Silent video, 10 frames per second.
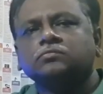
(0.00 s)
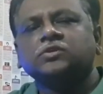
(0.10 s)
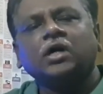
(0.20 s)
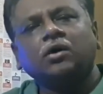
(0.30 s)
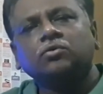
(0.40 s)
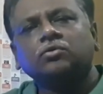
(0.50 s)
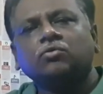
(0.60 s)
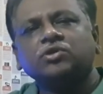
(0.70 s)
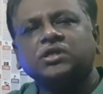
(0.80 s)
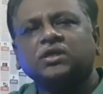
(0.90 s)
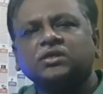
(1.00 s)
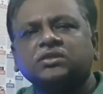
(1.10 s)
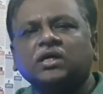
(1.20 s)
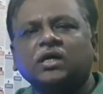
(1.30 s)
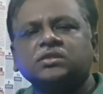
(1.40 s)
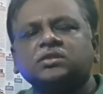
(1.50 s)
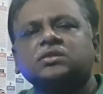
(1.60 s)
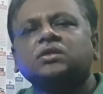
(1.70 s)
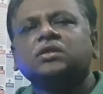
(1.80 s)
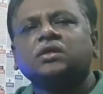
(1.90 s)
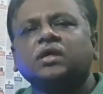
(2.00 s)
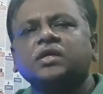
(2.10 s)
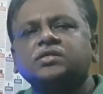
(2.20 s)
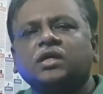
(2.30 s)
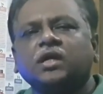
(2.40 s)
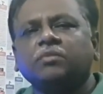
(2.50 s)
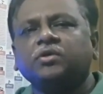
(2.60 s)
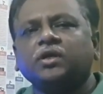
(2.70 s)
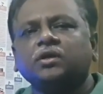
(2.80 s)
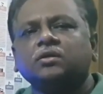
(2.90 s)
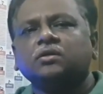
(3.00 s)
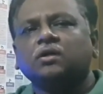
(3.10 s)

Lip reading: Now we shall discuss each and every